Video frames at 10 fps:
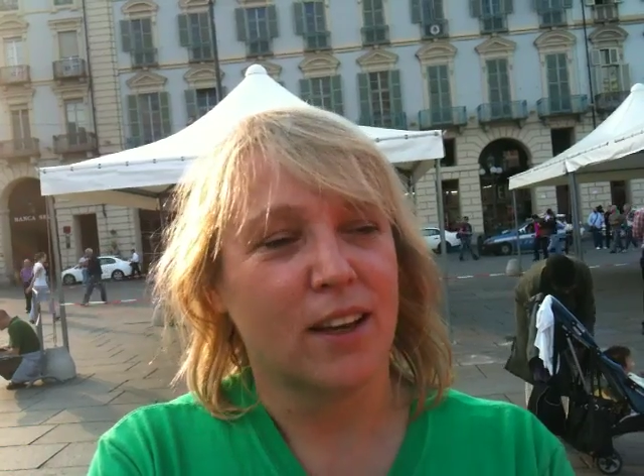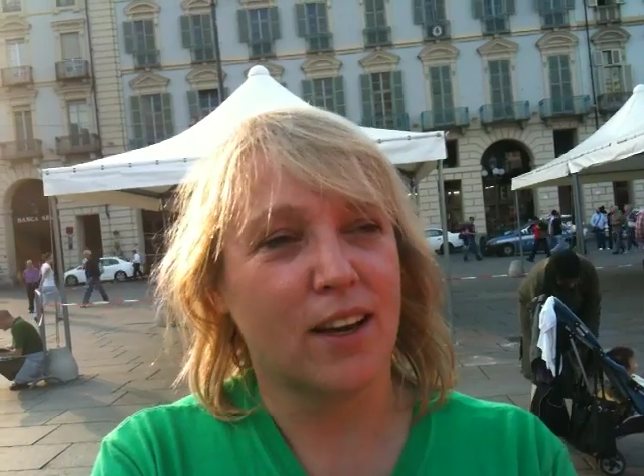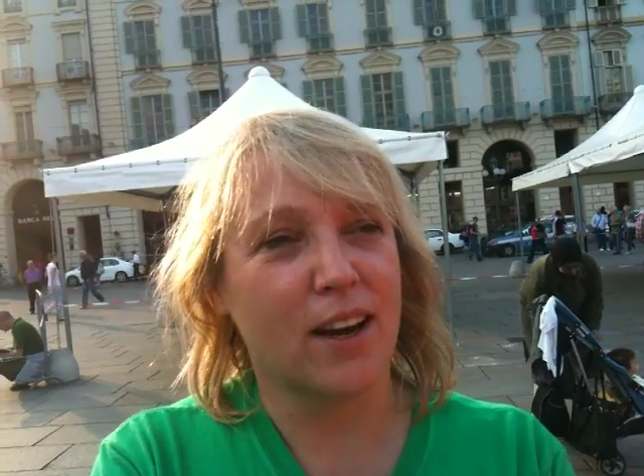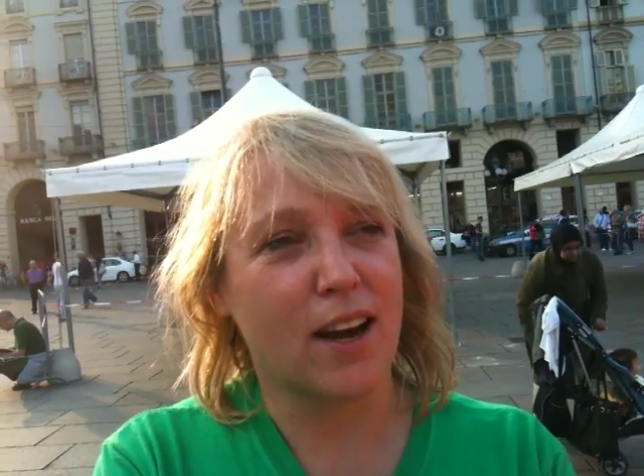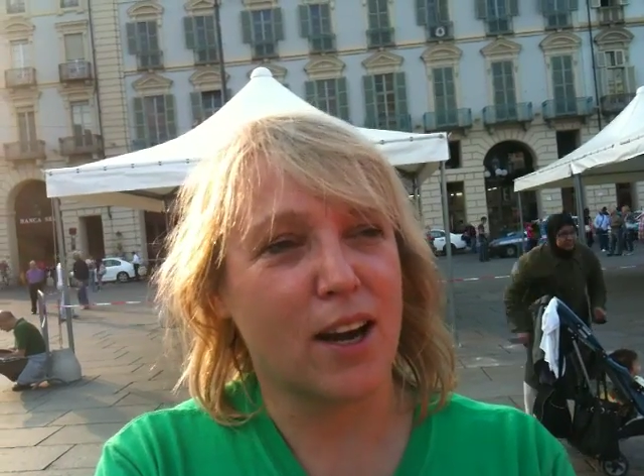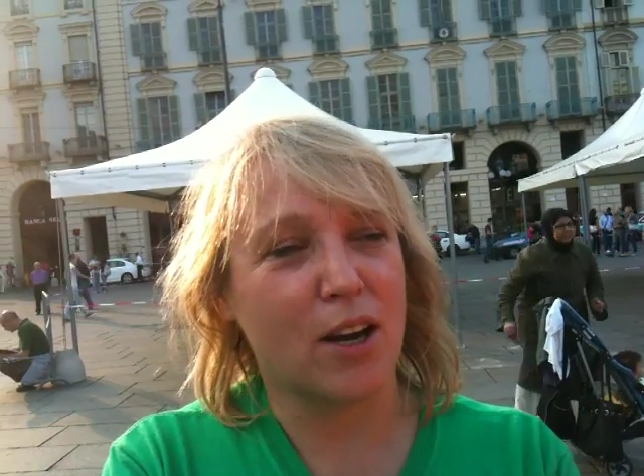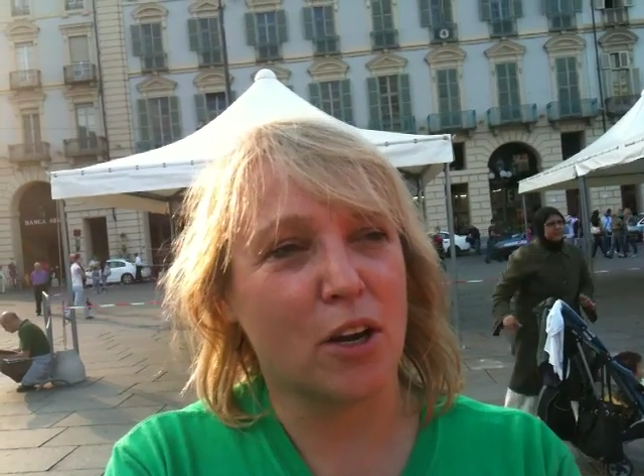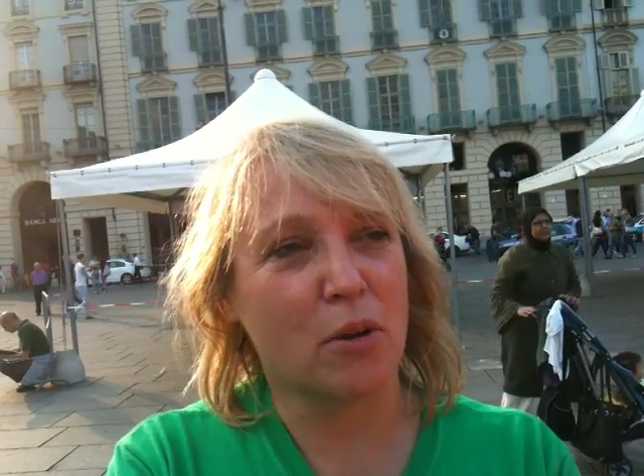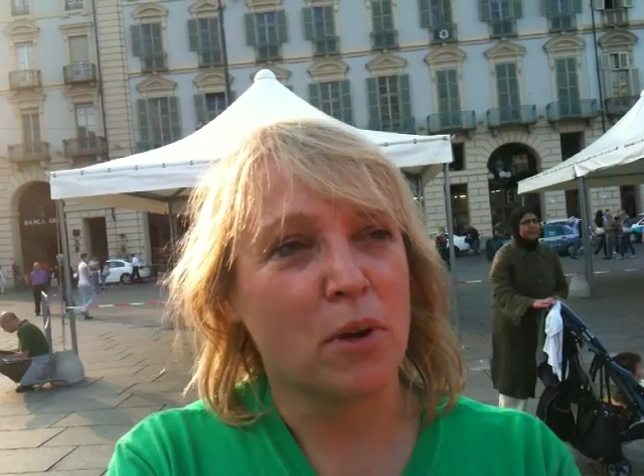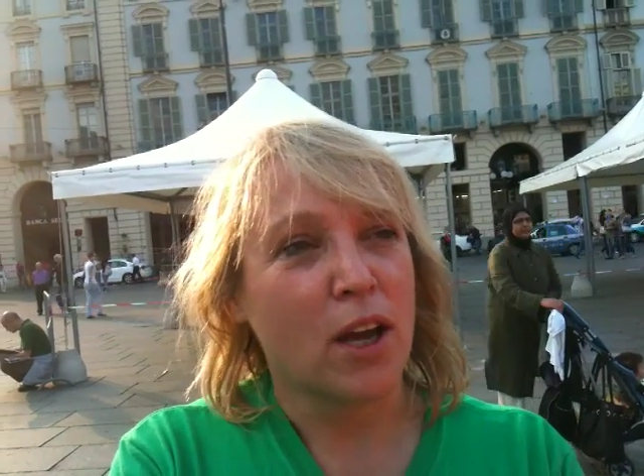
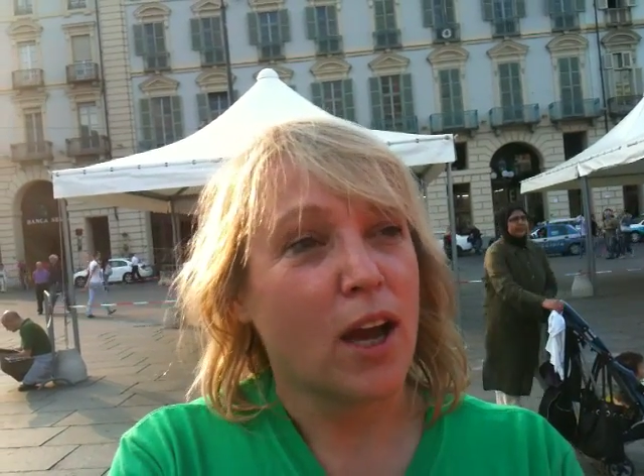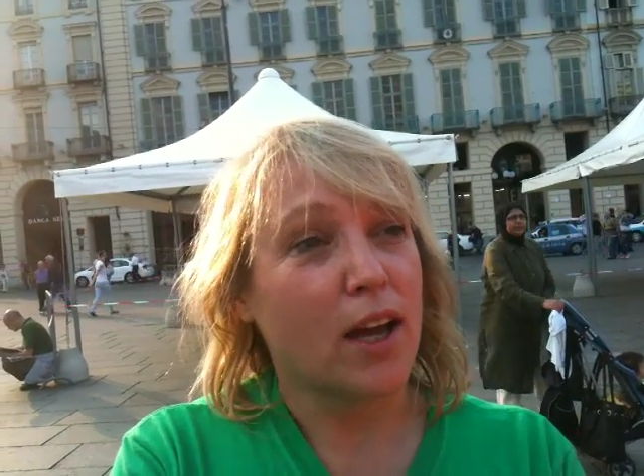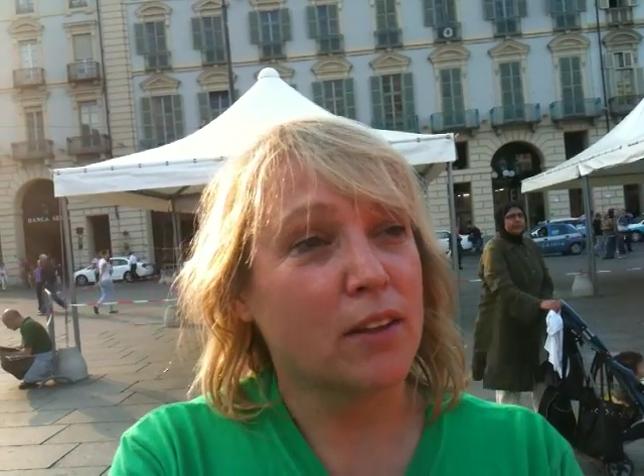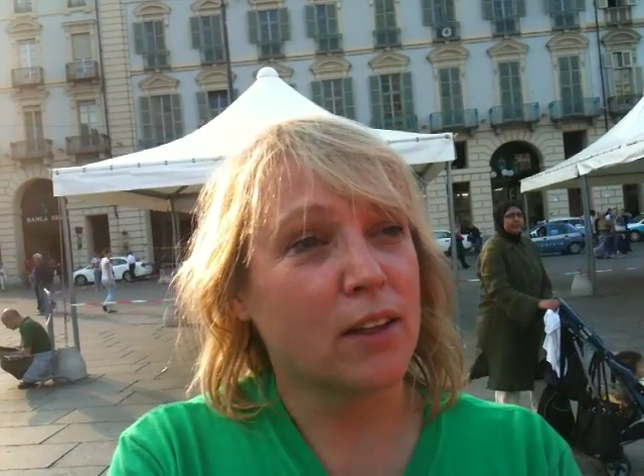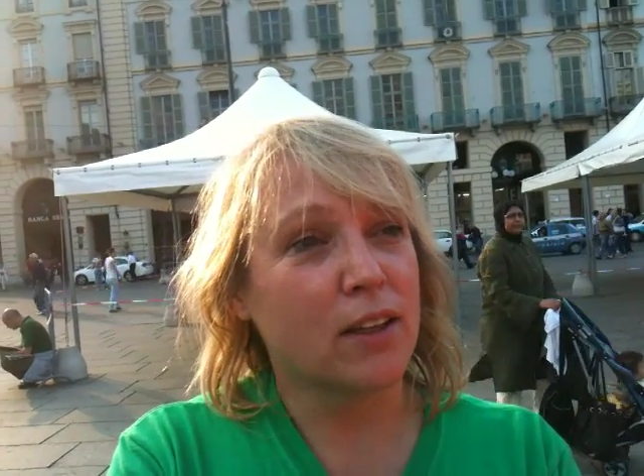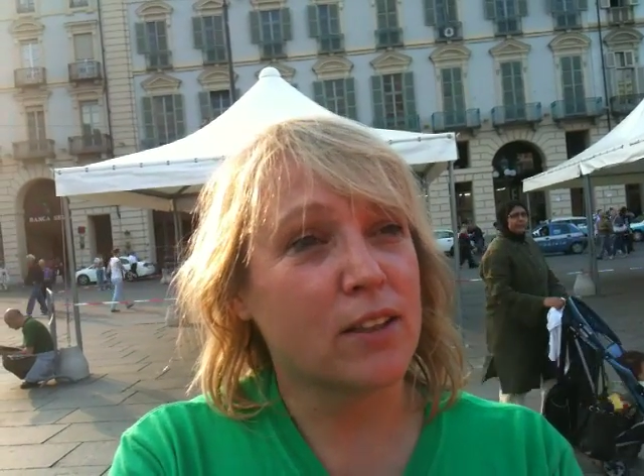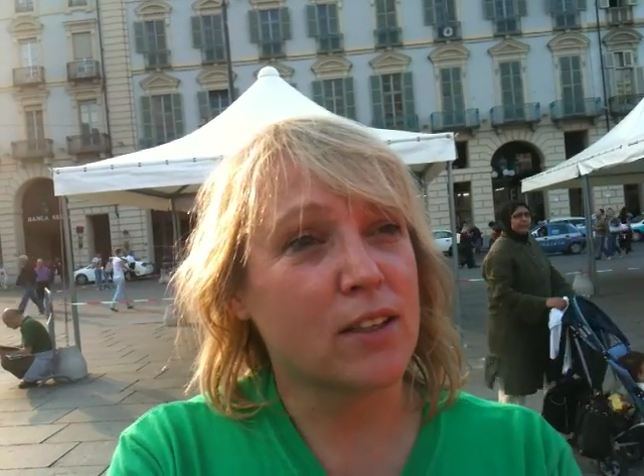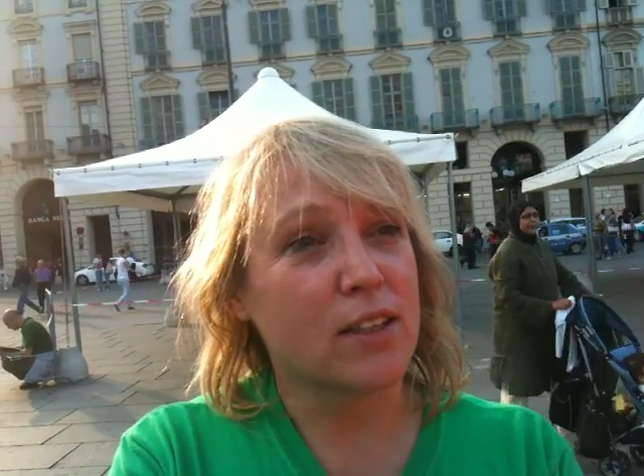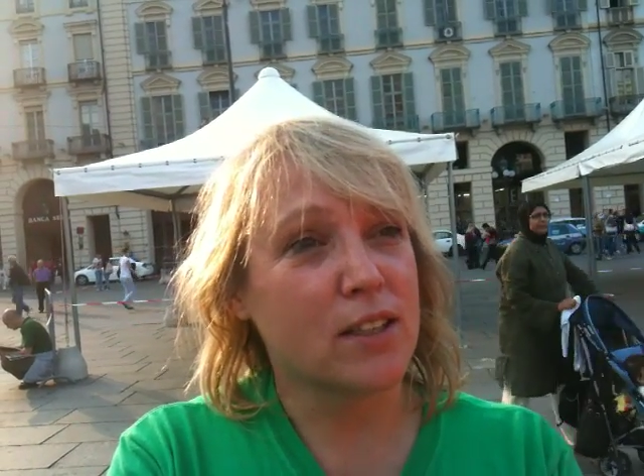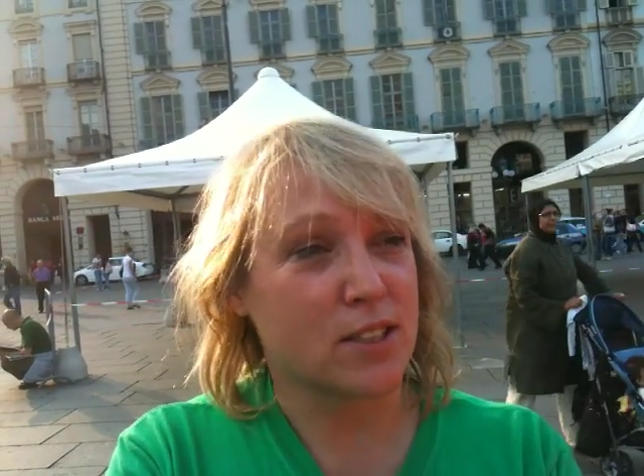Uh, and then
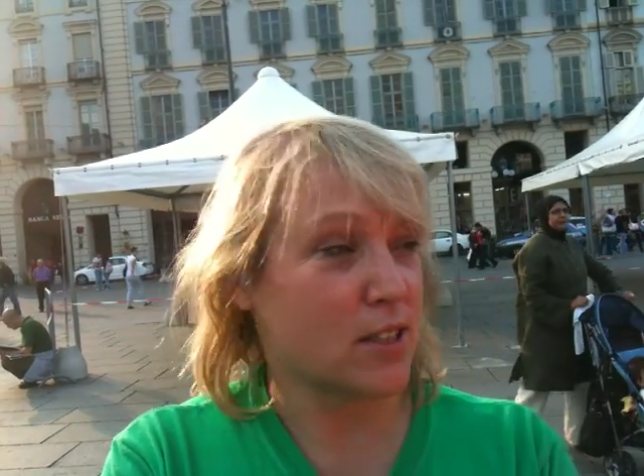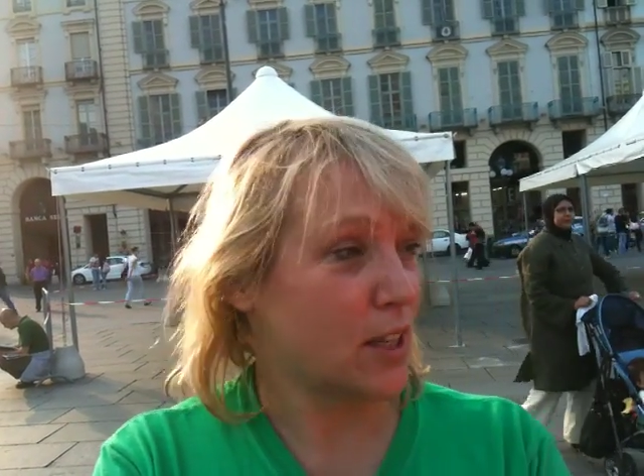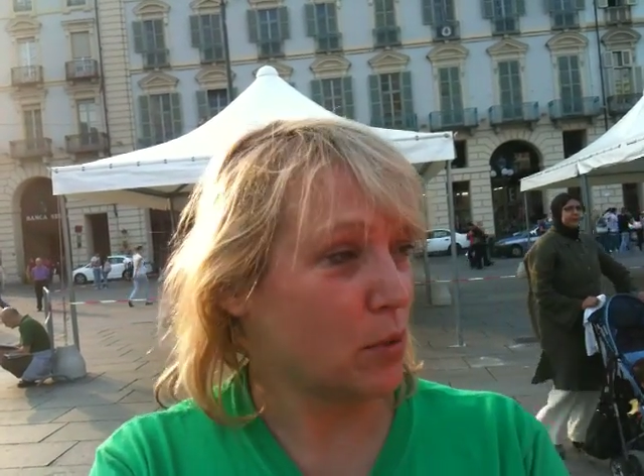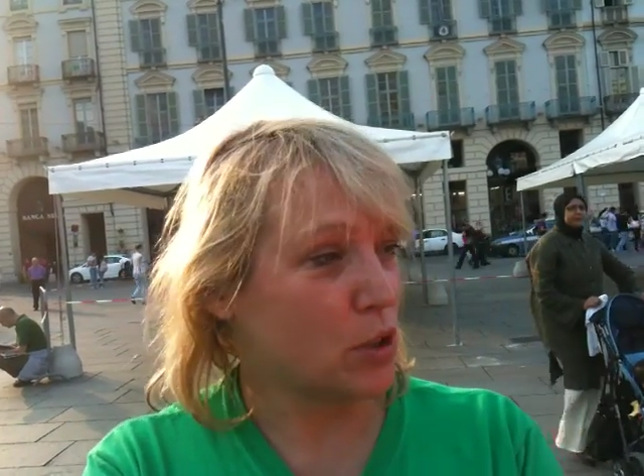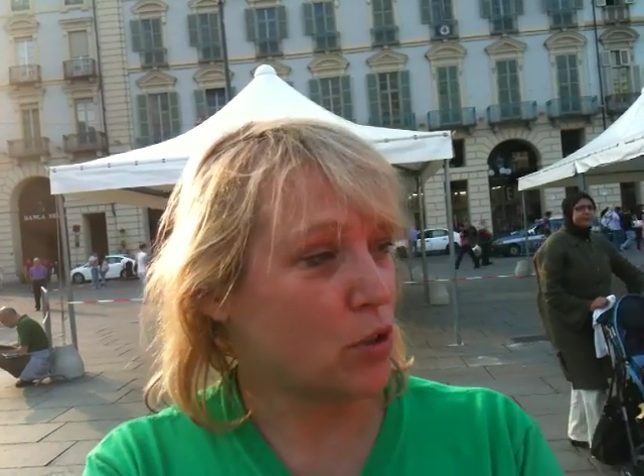yesterday we